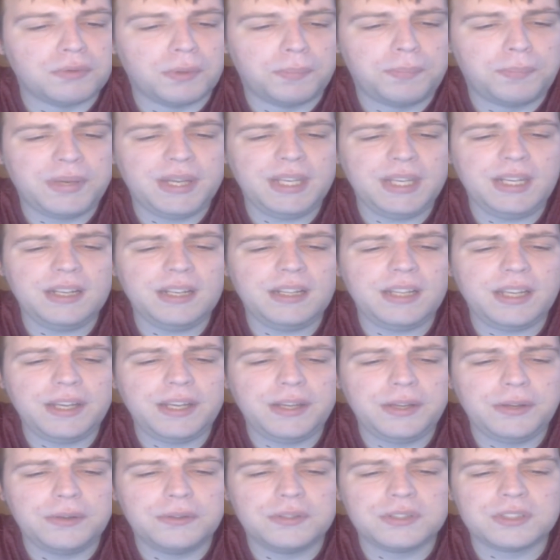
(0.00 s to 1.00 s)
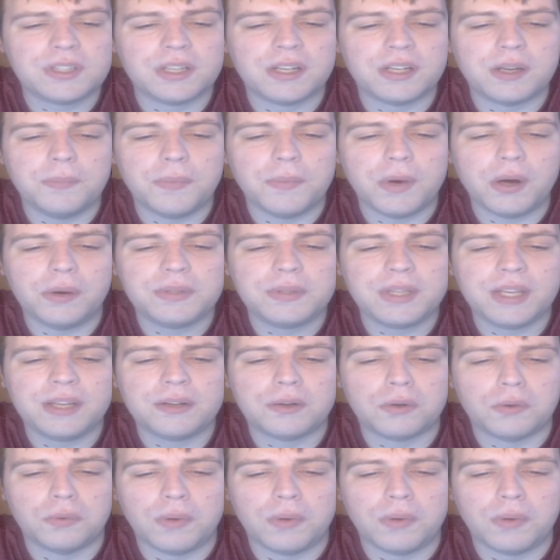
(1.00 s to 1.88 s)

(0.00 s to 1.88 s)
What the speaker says: repeatedly used an emote in a